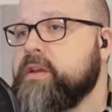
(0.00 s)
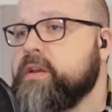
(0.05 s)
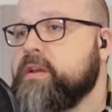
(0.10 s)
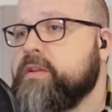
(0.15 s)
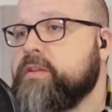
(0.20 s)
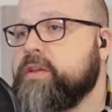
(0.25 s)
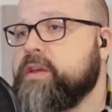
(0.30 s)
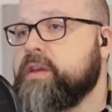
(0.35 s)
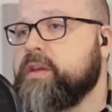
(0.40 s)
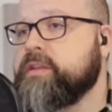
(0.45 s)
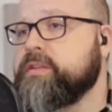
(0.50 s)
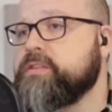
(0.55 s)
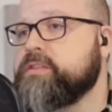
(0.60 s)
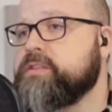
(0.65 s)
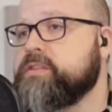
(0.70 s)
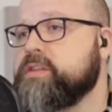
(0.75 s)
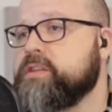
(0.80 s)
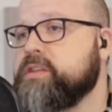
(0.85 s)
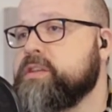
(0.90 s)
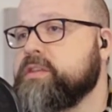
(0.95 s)
Then
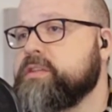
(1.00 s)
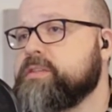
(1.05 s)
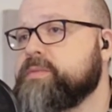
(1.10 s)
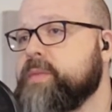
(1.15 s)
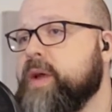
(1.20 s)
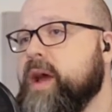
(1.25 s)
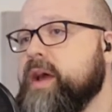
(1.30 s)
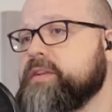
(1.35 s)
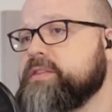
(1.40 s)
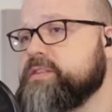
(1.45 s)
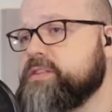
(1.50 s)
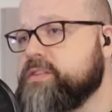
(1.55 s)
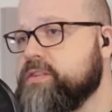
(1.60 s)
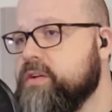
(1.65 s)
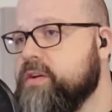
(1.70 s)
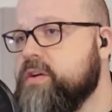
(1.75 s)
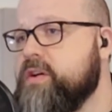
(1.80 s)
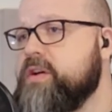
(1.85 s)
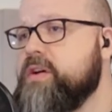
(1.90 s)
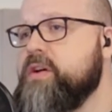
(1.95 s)
sings my
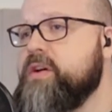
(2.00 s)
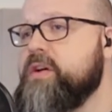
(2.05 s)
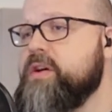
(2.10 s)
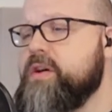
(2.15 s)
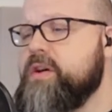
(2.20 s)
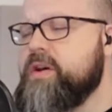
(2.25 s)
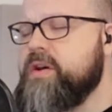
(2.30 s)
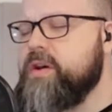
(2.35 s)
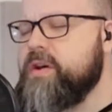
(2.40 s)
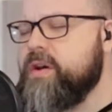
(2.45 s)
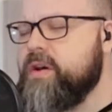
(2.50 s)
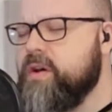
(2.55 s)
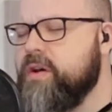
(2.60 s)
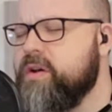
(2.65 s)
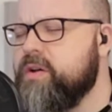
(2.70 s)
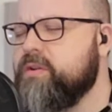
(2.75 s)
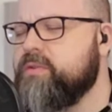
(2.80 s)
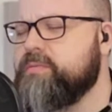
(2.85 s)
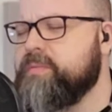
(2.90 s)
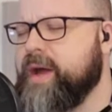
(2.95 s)

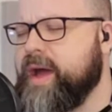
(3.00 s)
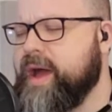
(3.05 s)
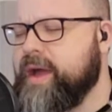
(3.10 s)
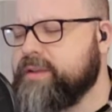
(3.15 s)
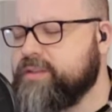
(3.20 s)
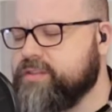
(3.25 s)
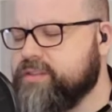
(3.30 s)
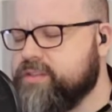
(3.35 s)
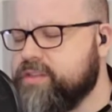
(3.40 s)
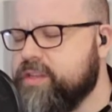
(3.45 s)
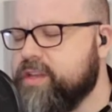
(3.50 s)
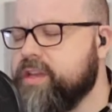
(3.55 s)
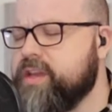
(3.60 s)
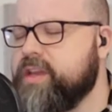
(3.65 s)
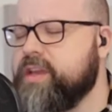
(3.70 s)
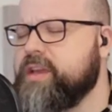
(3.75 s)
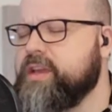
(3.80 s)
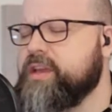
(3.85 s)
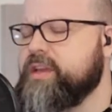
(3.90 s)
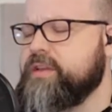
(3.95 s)
soul, my
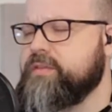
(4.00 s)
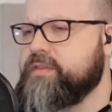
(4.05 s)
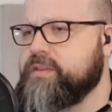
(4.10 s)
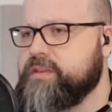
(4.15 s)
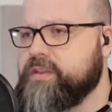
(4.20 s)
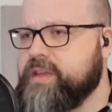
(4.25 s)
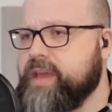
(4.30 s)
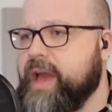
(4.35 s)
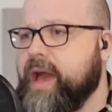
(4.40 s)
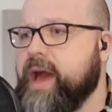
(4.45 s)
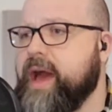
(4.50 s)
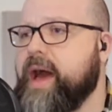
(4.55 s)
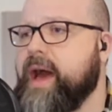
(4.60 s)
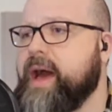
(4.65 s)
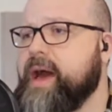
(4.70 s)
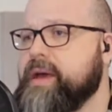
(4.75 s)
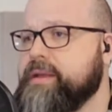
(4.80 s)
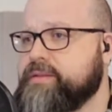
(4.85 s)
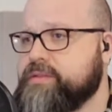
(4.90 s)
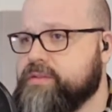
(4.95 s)
Savior
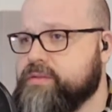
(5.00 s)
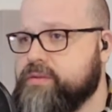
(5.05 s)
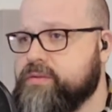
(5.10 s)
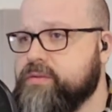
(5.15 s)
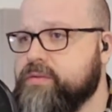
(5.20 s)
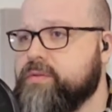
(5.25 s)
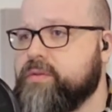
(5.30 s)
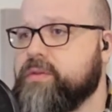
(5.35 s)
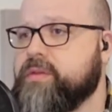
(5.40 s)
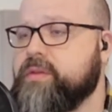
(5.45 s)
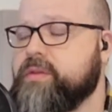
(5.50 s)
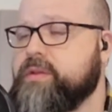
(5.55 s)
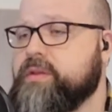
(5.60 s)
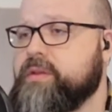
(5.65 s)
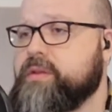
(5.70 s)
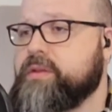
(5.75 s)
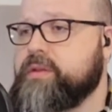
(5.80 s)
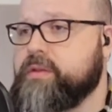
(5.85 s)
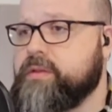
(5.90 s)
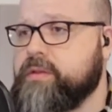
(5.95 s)
God, to thee.